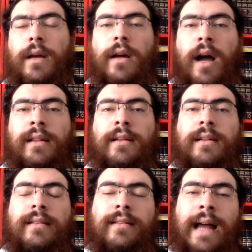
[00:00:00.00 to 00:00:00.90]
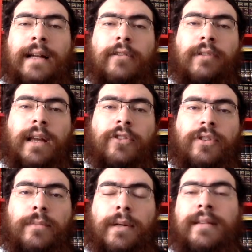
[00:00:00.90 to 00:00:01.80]
Godliness is not a
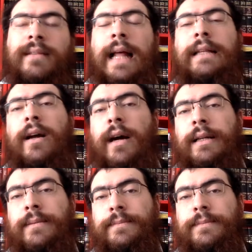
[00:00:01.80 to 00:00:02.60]
creation, but it's not God.